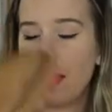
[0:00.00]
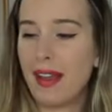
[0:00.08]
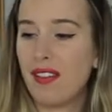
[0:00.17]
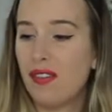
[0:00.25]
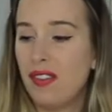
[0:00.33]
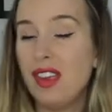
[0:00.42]
My
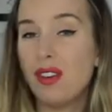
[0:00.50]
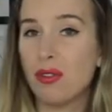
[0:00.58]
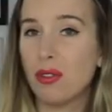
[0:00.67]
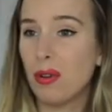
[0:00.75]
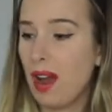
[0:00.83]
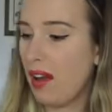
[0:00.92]
feet
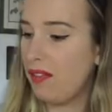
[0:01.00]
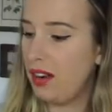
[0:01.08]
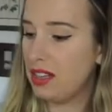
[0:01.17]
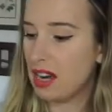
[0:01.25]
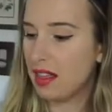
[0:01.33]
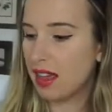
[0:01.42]
grew half
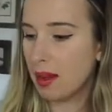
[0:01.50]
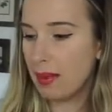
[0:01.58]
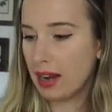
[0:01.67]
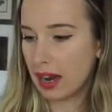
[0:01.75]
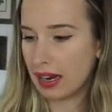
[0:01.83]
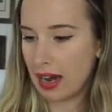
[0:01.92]
inch. I think I'm a
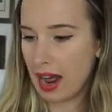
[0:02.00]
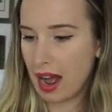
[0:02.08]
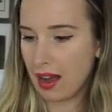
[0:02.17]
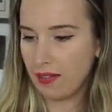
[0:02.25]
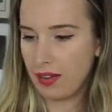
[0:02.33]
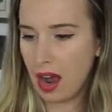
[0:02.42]
nine and a
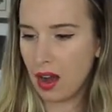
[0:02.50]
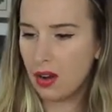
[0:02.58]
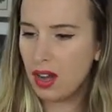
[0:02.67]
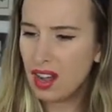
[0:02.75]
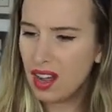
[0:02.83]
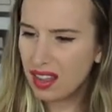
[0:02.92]
half now.
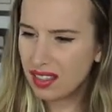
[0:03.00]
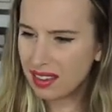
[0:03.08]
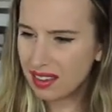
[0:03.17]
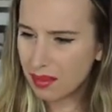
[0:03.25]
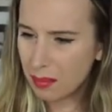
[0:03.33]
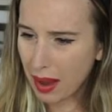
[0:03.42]

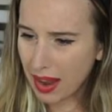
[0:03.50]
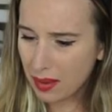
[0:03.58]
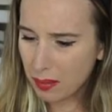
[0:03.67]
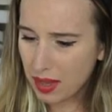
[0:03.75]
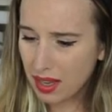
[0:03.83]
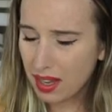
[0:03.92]
These
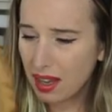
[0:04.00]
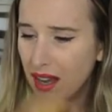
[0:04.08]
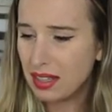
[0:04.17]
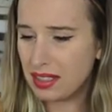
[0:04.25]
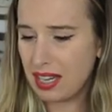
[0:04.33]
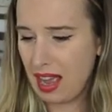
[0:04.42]
might be
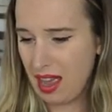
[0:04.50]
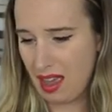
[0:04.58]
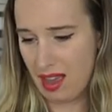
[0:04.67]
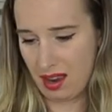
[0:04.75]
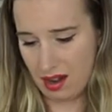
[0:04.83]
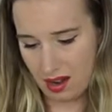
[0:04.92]
a
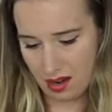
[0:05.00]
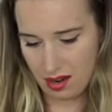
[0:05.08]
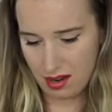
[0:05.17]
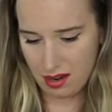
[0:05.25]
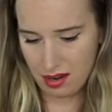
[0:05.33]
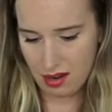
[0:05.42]
10.
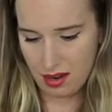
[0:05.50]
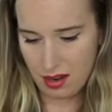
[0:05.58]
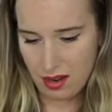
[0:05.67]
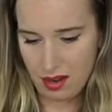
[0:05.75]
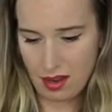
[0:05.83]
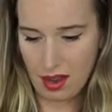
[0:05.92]

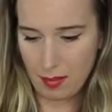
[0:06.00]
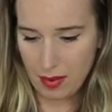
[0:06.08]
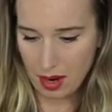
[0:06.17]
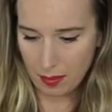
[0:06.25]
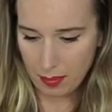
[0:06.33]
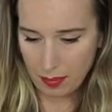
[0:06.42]
I'm
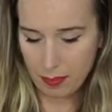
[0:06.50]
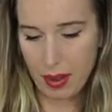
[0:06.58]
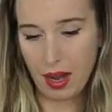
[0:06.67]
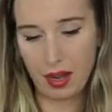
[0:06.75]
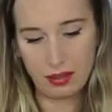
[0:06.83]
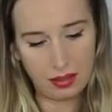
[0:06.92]
not
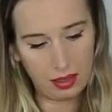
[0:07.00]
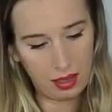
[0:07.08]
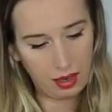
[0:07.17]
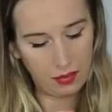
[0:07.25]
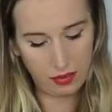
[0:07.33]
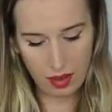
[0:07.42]

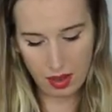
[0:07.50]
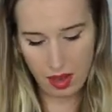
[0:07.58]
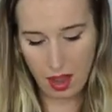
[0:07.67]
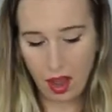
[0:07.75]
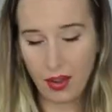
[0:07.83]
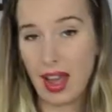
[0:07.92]
positive.
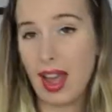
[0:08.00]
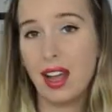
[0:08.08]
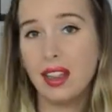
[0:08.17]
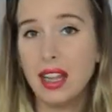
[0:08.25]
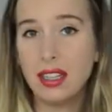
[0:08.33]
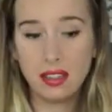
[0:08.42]
Okay,
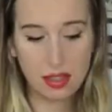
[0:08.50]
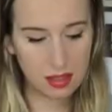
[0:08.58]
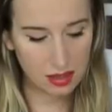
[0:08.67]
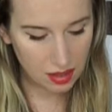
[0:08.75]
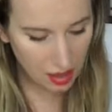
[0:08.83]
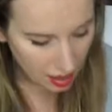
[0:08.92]
let's,
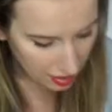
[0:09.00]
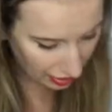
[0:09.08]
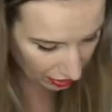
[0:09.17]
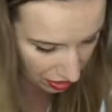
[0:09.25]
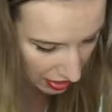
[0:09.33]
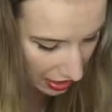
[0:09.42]

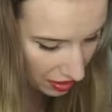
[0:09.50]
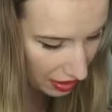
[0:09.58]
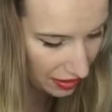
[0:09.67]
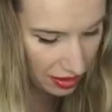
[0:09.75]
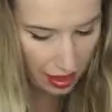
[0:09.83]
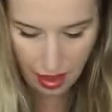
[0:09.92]
I think
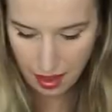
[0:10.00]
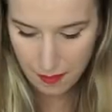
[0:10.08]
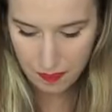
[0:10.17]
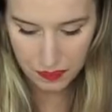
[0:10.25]
that's it.